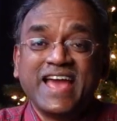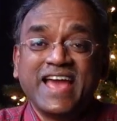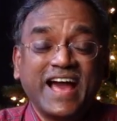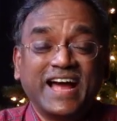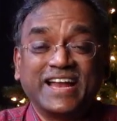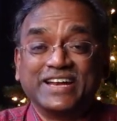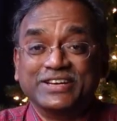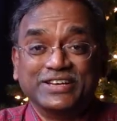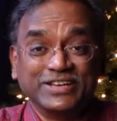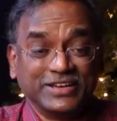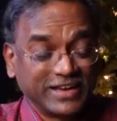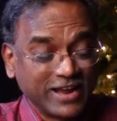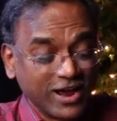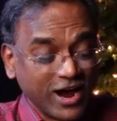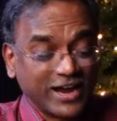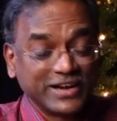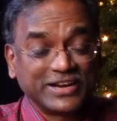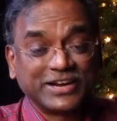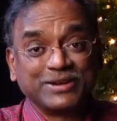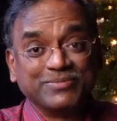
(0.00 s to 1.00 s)
And
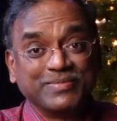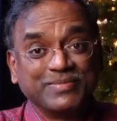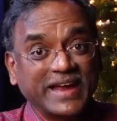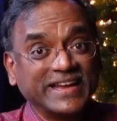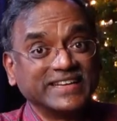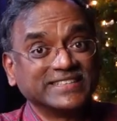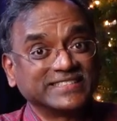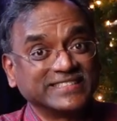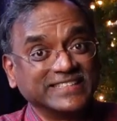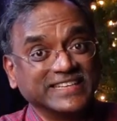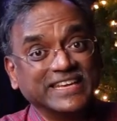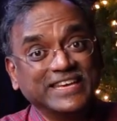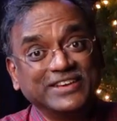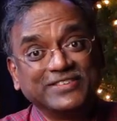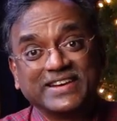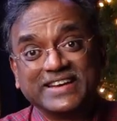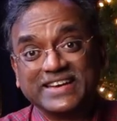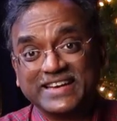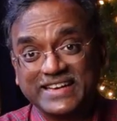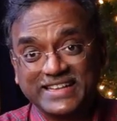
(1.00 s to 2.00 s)
God reminds,
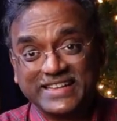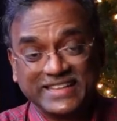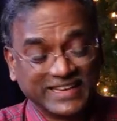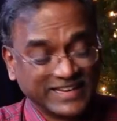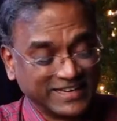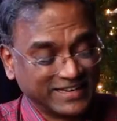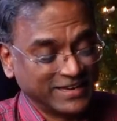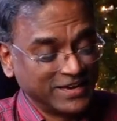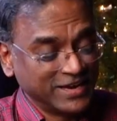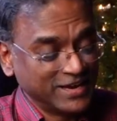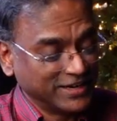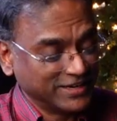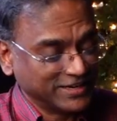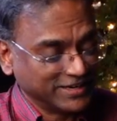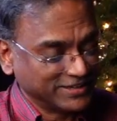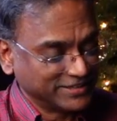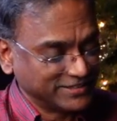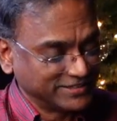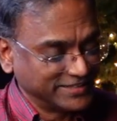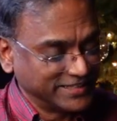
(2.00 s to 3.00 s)
even in the
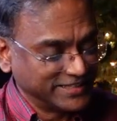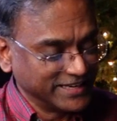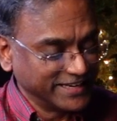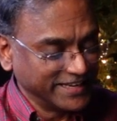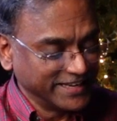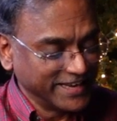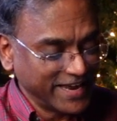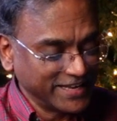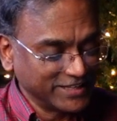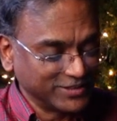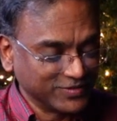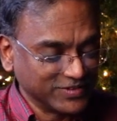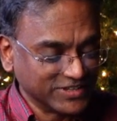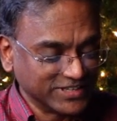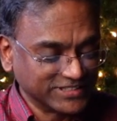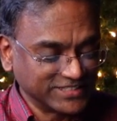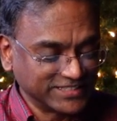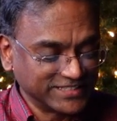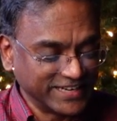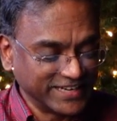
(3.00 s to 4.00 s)
38
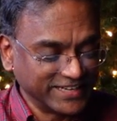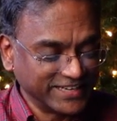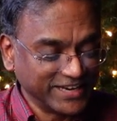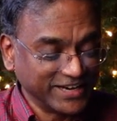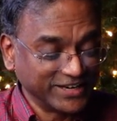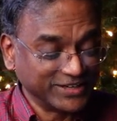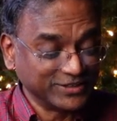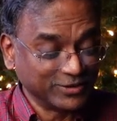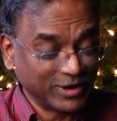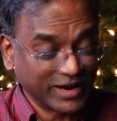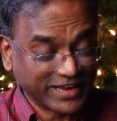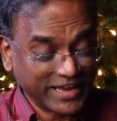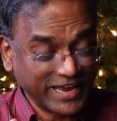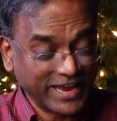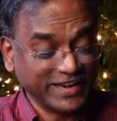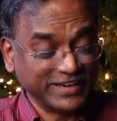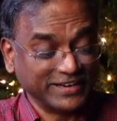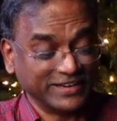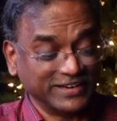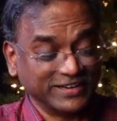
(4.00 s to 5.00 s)
verse 38,
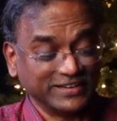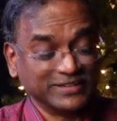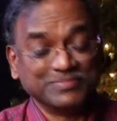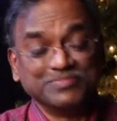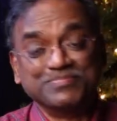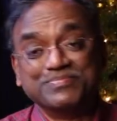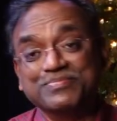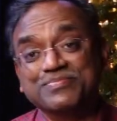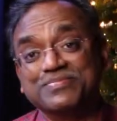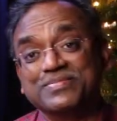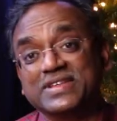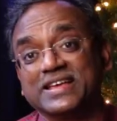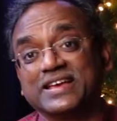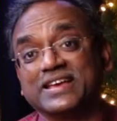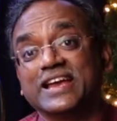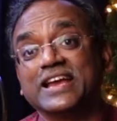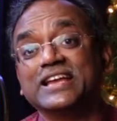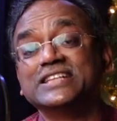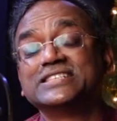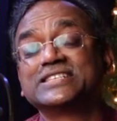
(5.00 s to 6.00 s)
again,
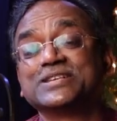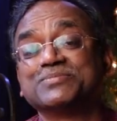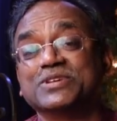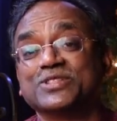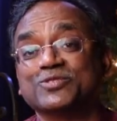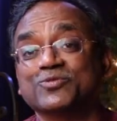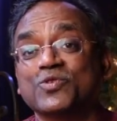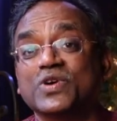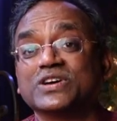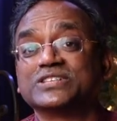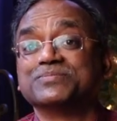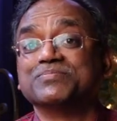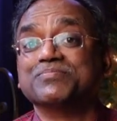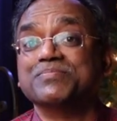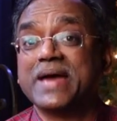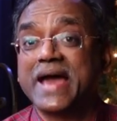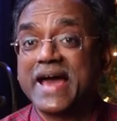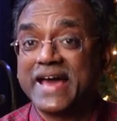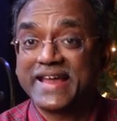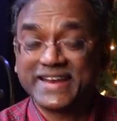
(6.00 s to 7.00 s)
Elizabeth was
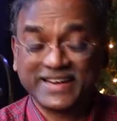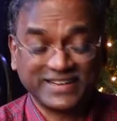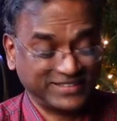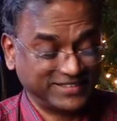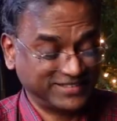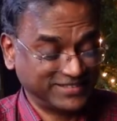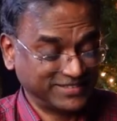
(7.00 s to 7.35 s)
barren.